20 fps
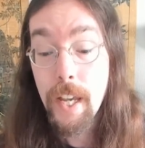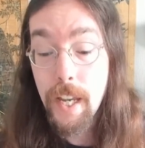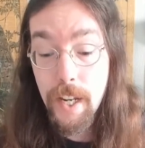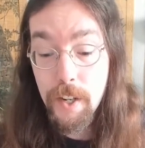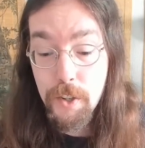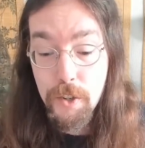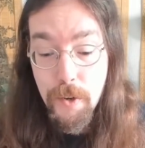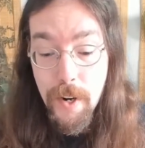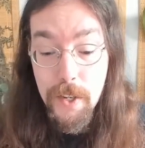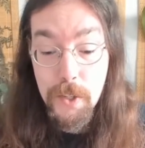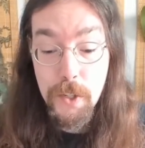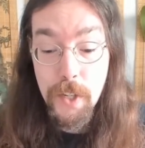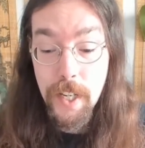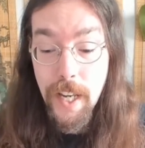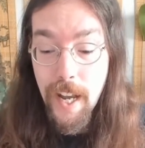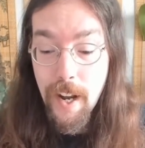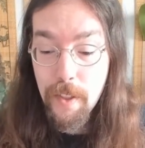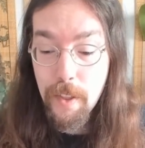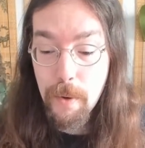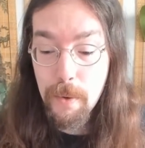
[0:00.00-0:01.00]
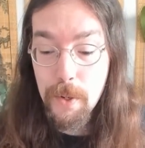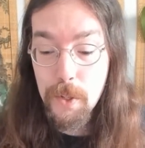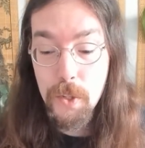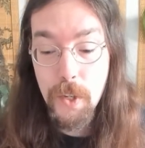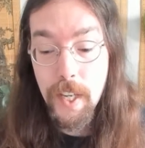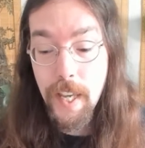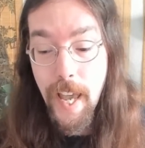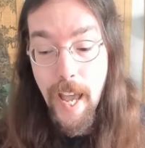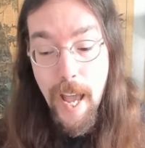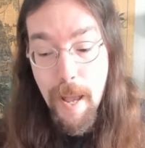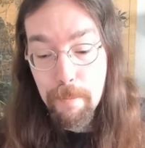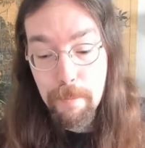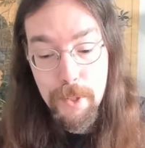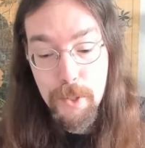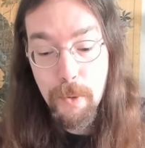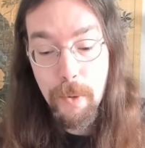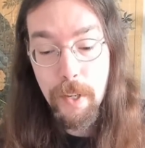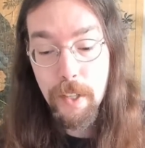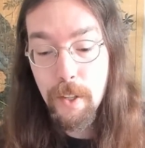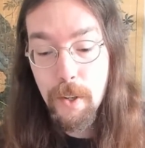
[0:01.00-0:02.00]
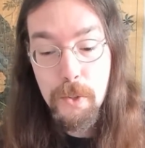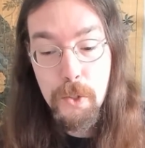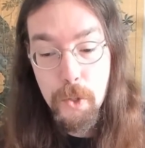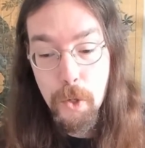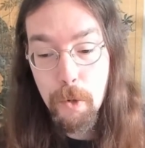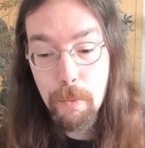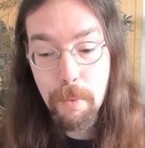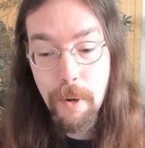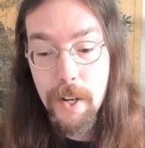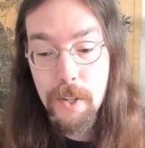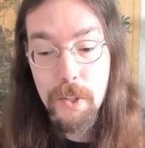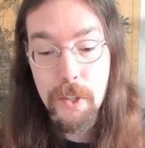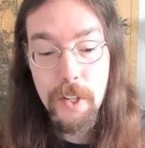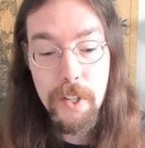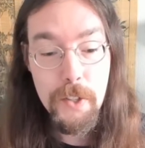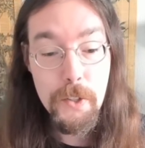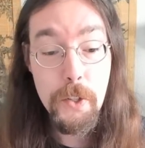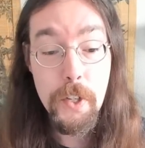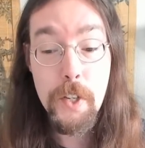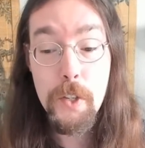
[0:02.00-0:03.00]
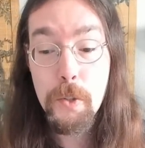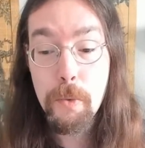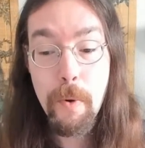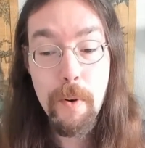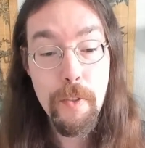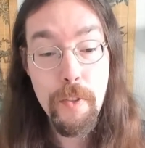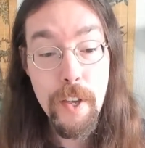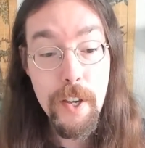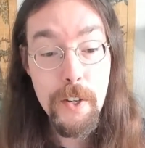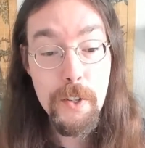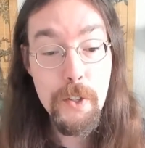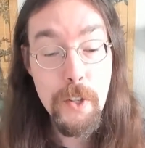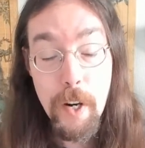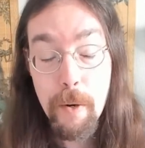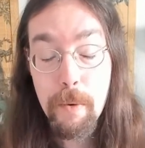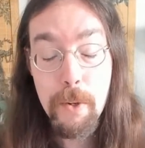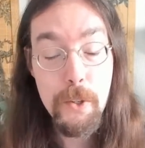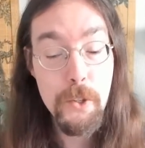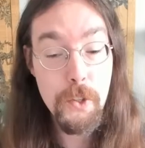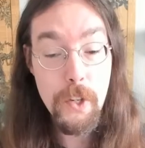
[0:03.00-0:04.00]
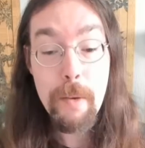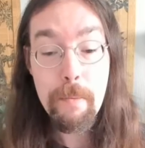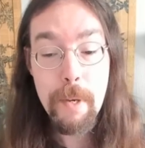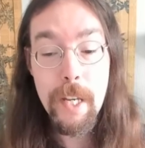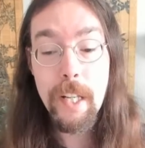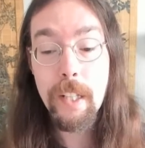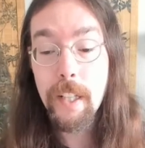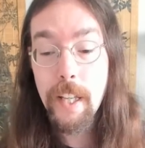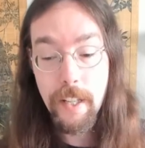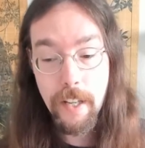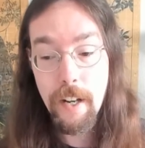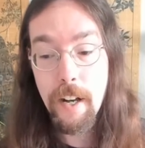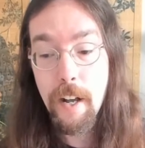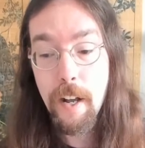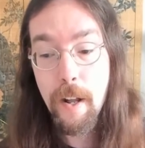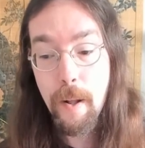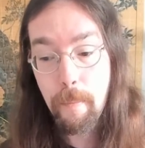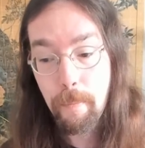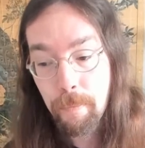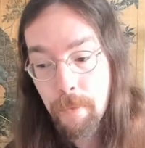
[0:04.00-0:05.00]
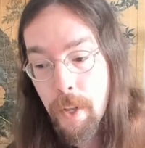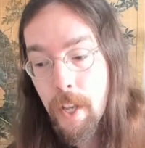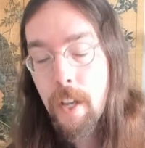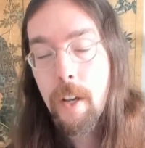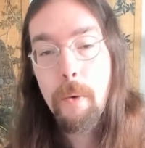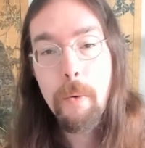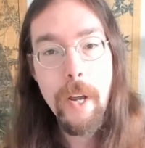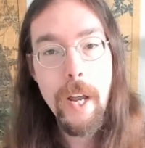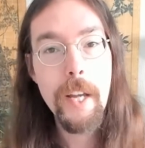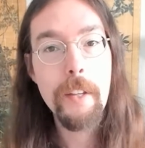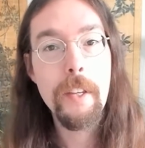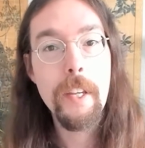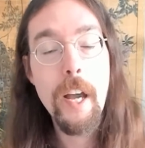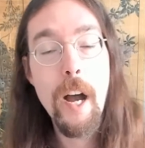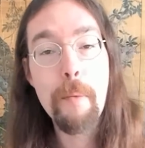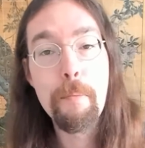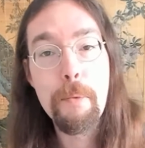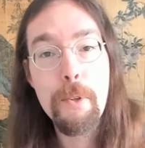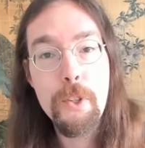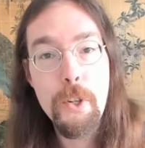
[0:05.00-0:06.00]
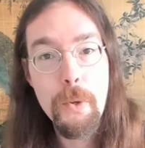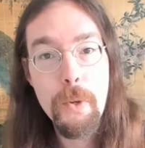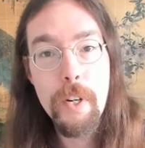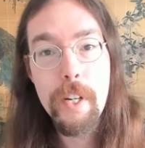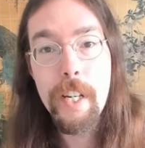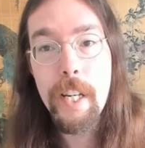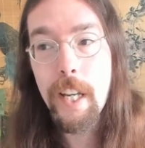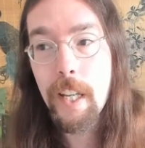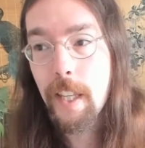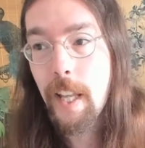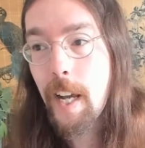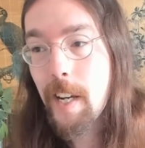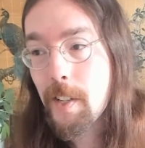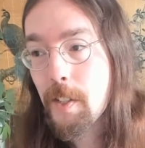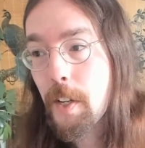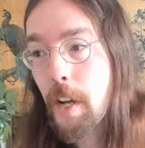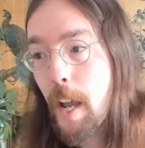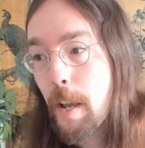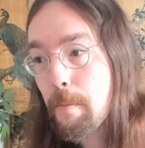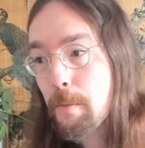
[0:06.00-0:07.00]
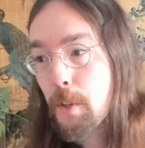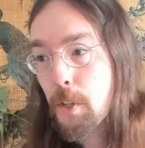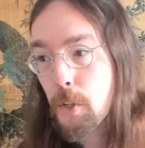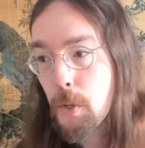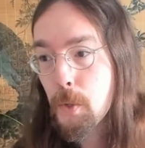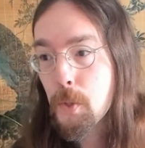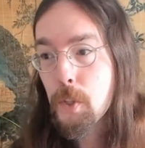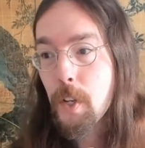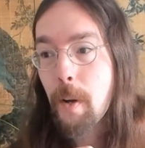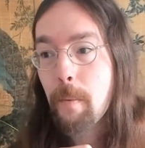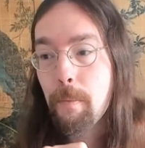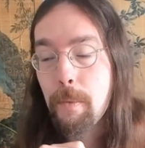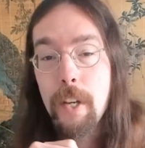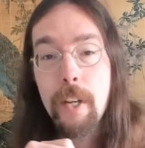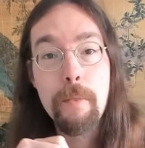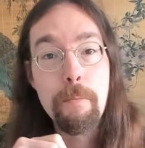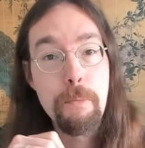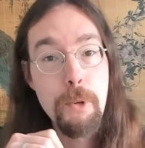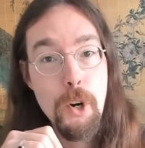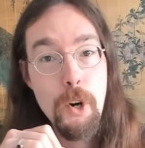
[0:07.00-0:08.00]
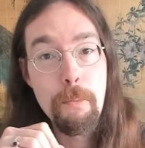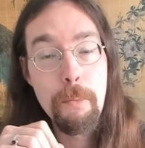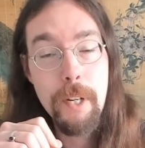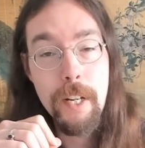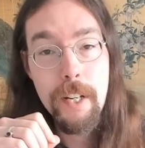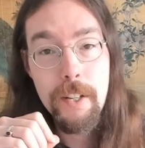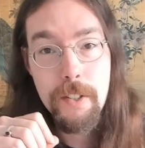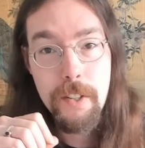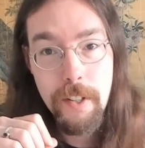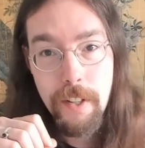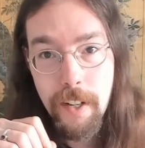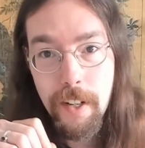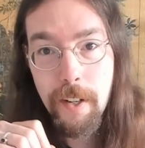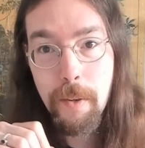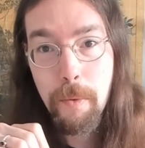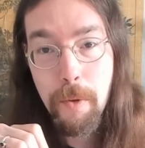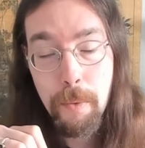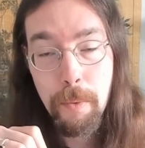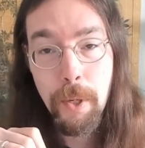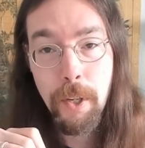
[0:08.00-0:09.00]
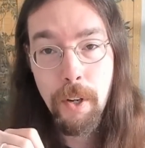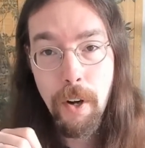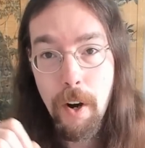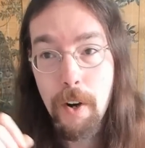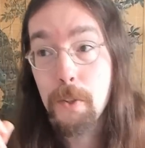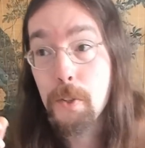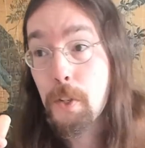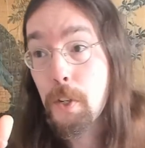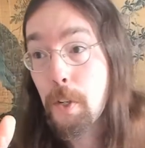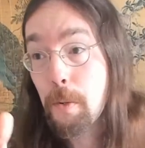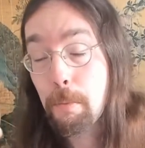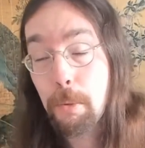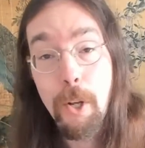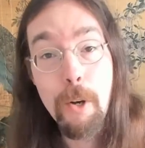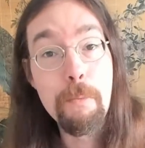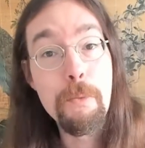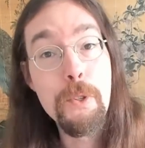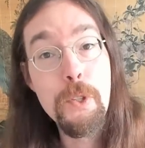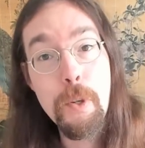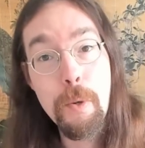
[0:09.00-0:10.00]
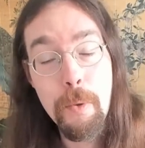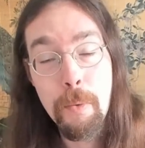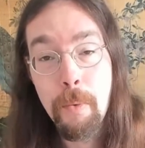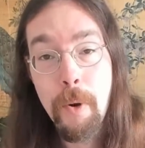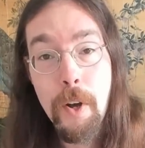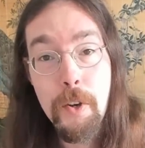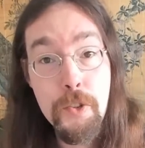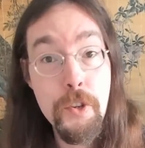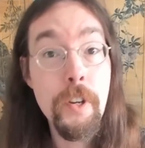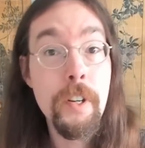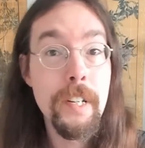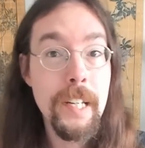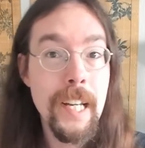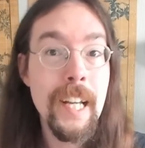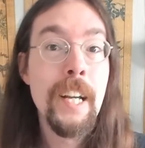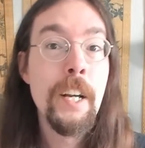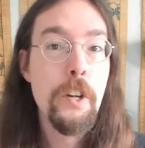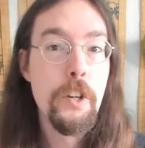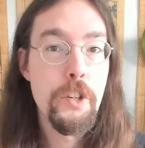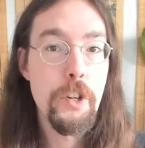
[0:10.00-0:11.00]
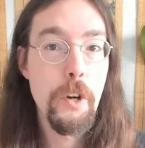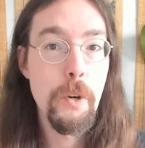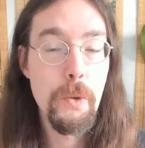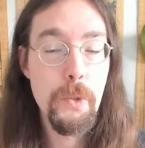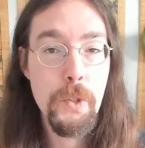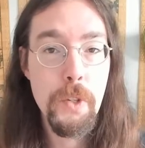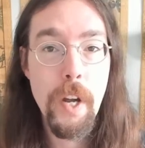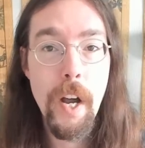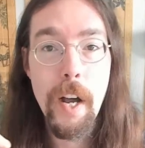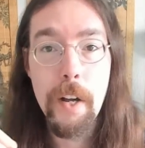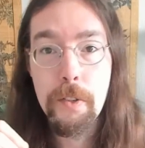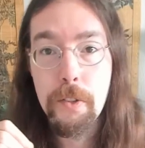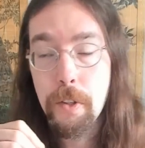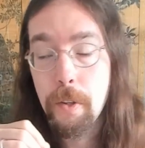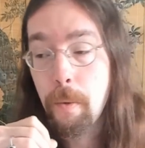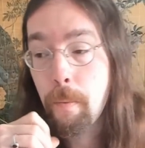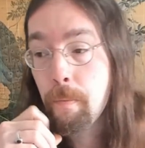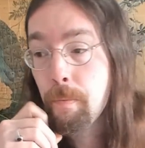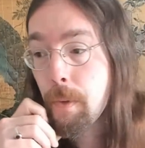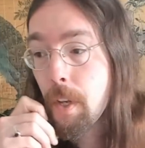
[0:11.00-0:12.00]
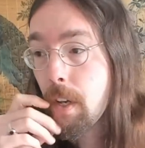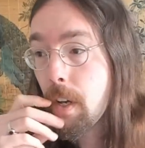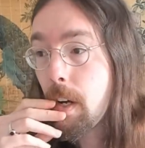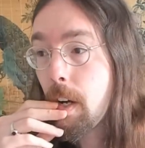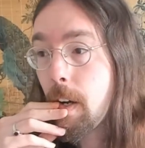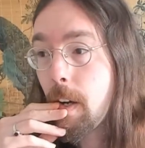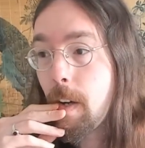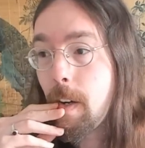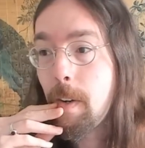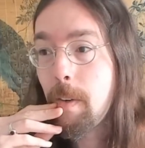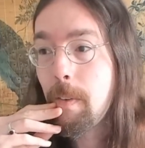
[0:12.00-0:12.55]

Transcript: Interesting how there was a gap between those two presidencies where things there were seemingly calm. We had the opportunity at that time to do something permanent uh, with regards to diplomacy with Russia and chose not to. Uh,